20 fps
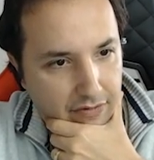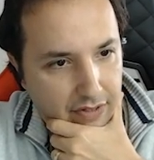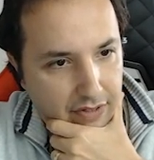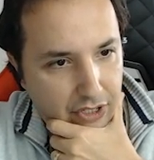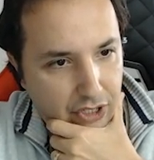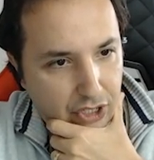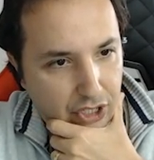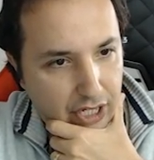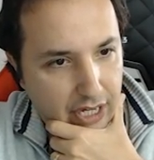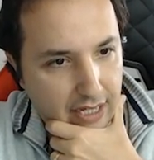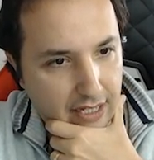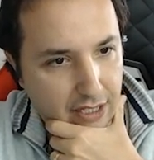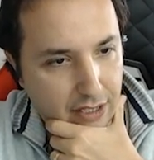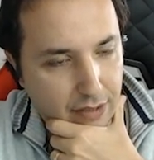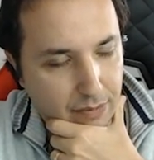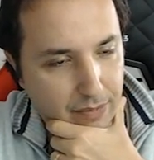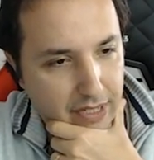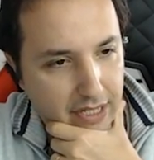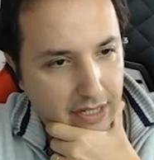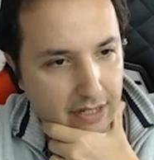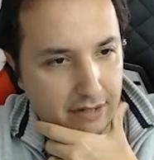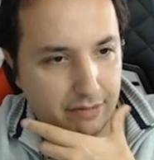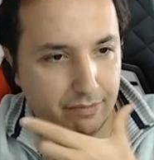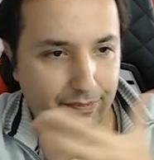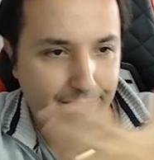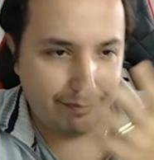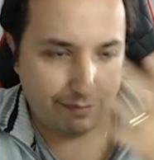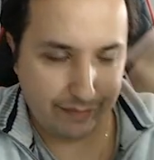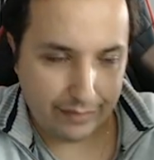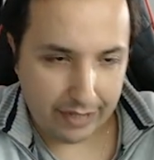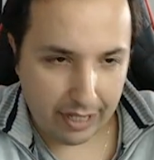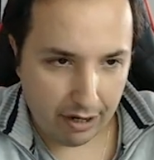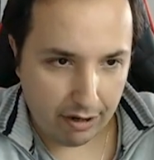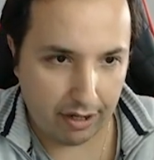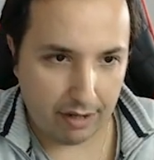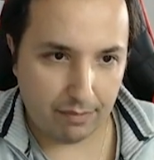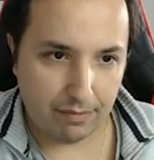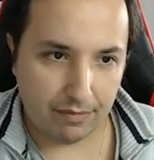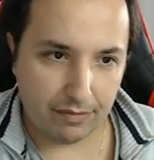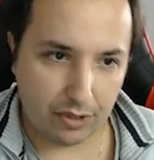he checks me, no,
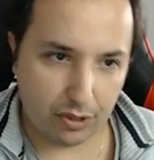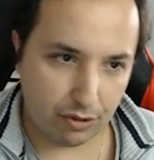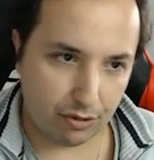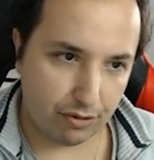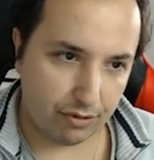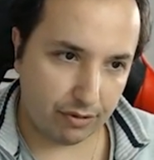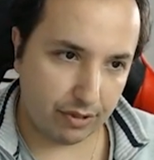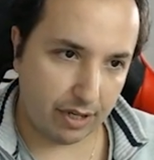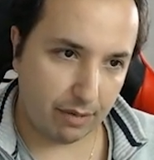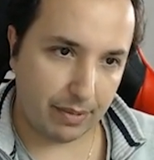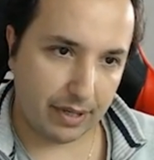I'm screwed up